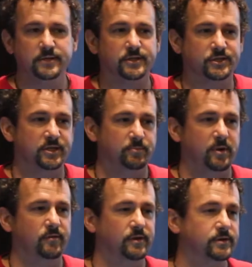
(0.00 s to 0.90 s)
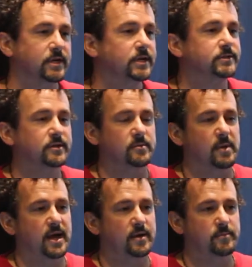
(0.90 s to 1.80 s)
to ship over to the
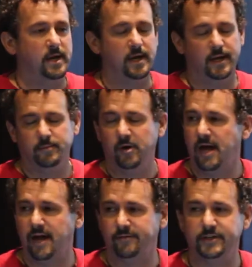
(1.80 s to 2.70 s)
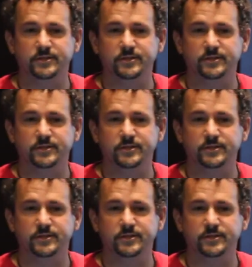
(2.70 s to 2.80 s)
Mojave